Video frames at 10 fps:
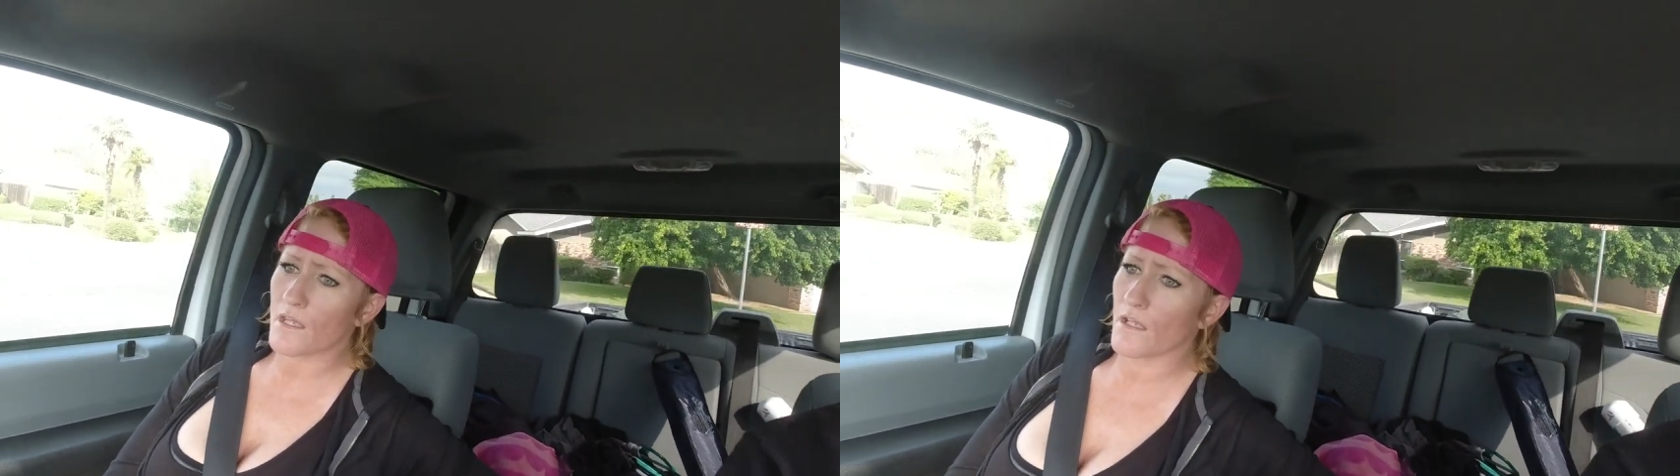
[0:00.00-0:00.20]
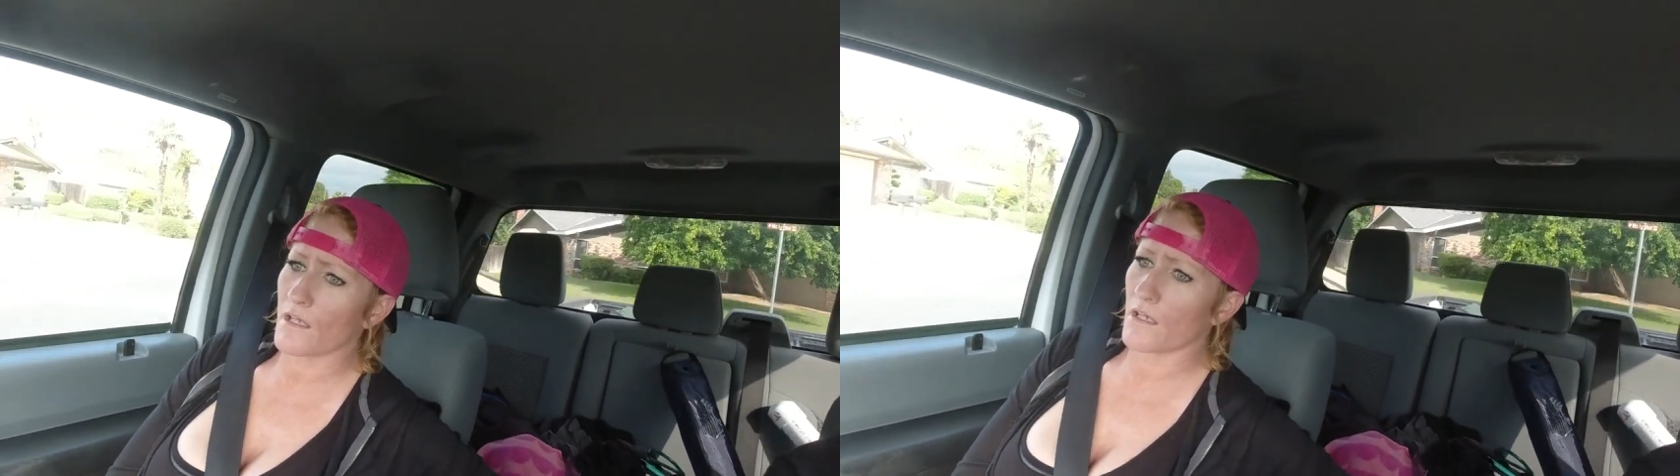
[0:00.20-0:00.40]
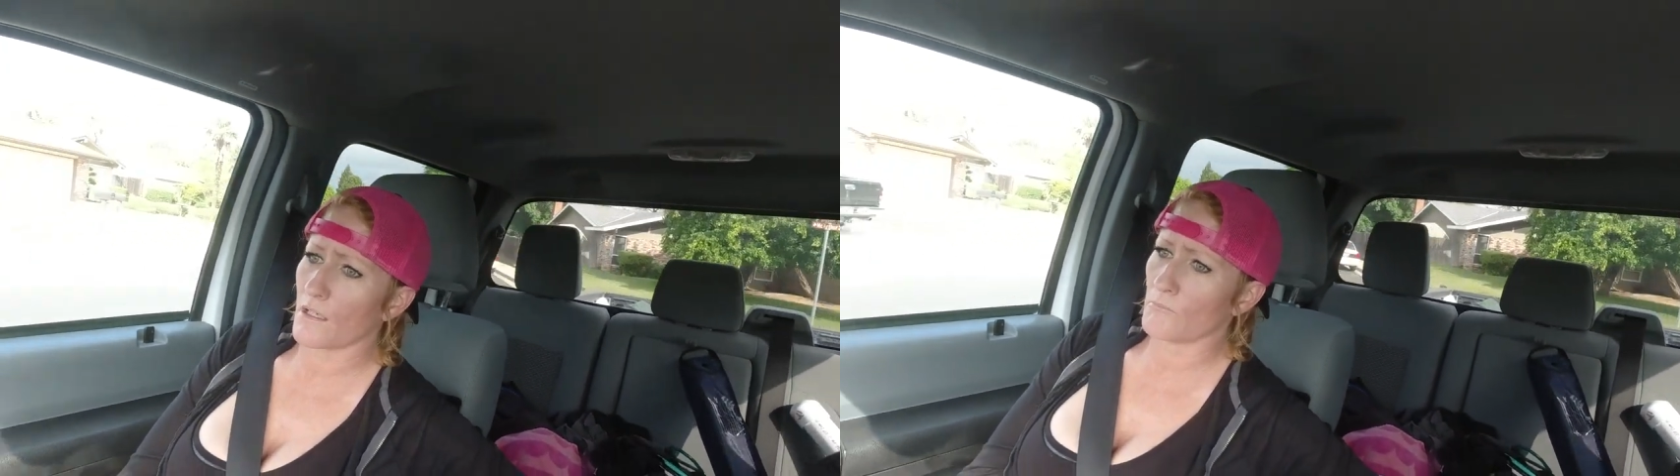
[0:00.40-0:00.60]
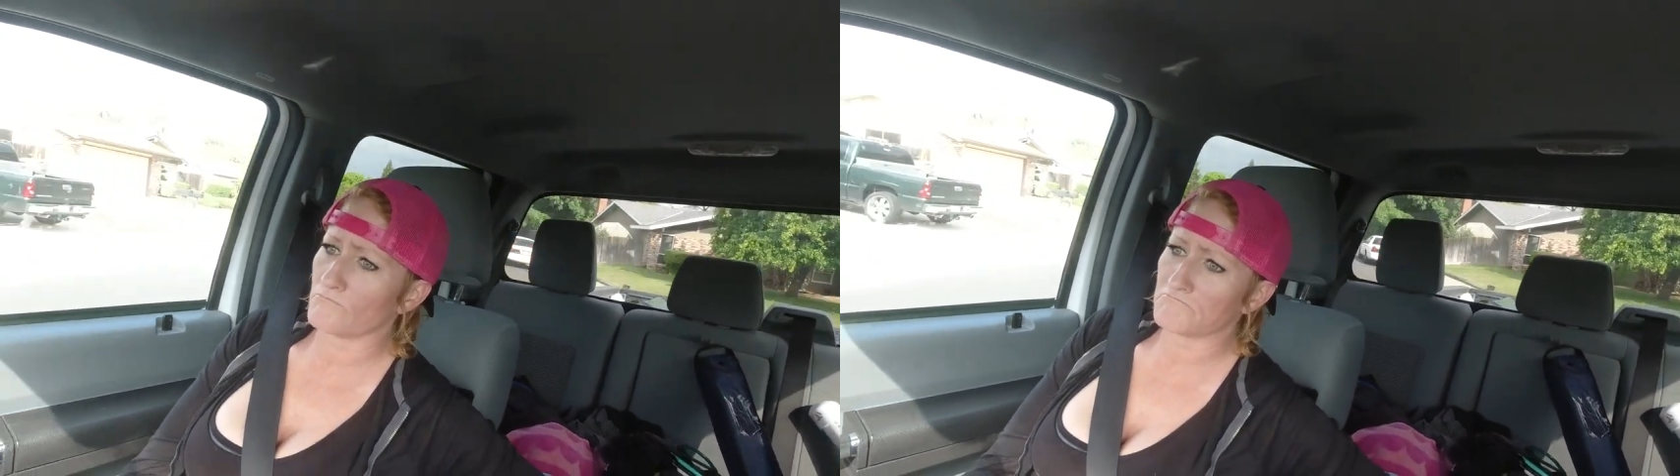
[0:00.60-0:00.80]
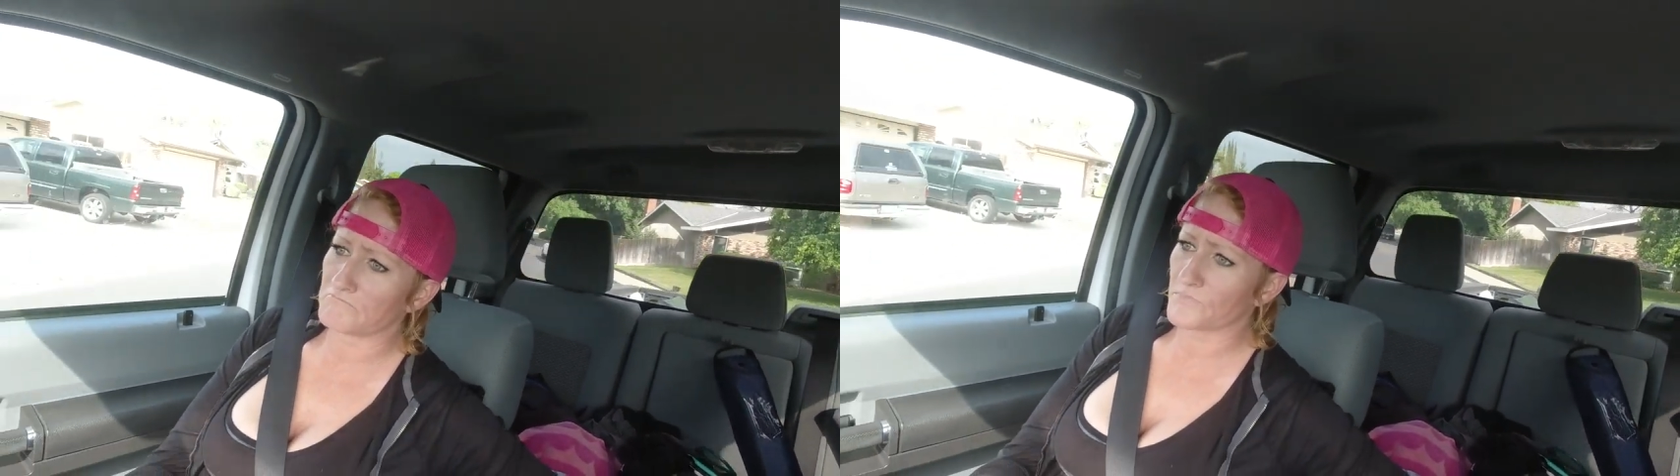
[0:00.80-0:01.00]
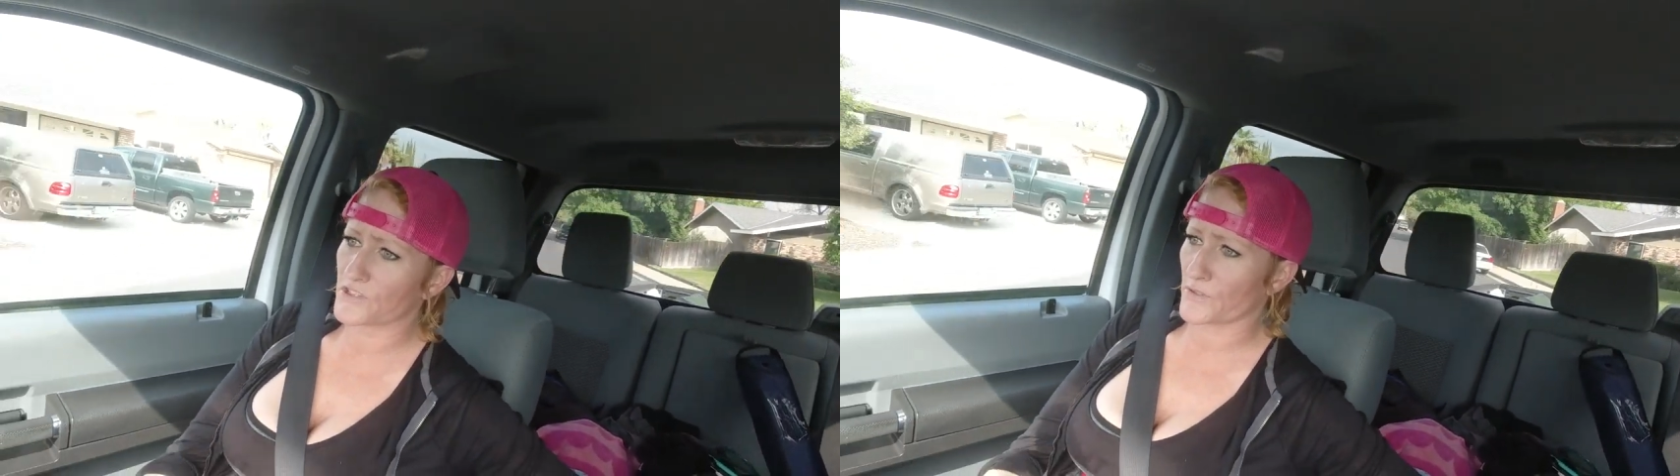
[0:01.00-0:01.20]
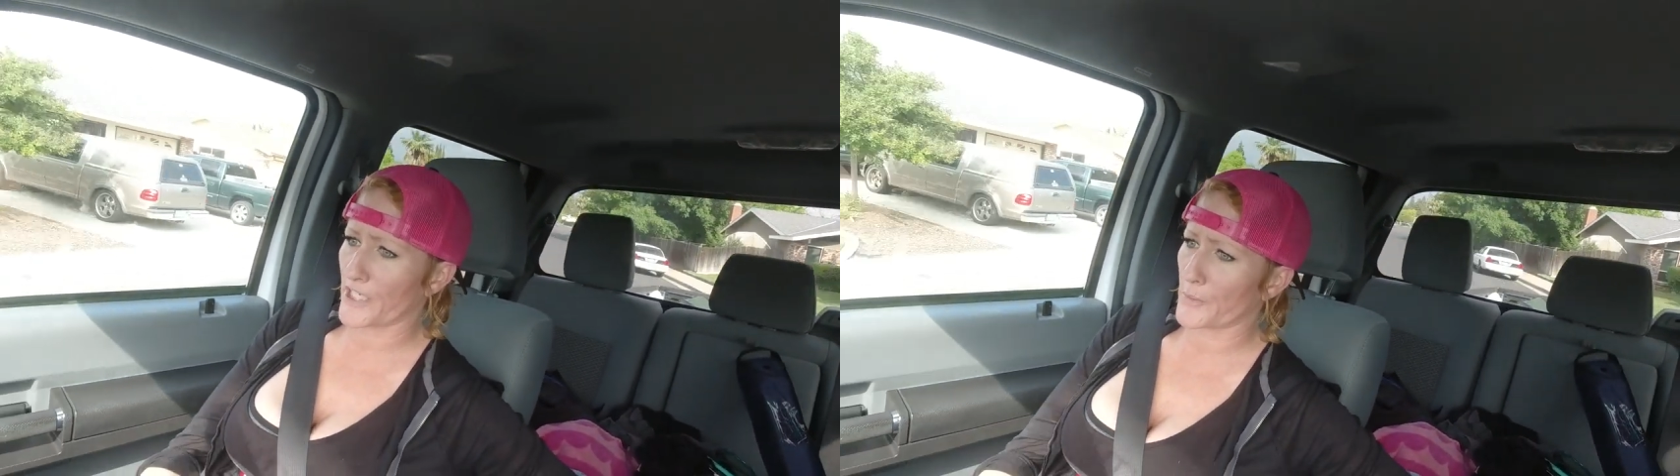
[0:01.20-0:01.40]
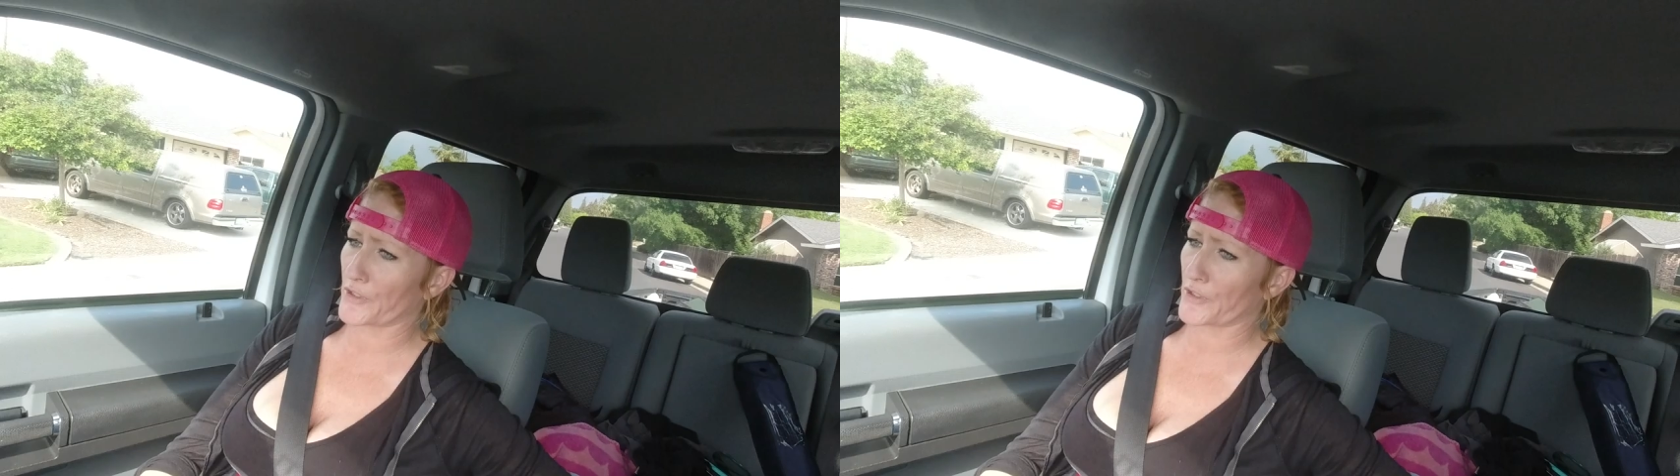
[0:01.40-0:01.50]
Um, so now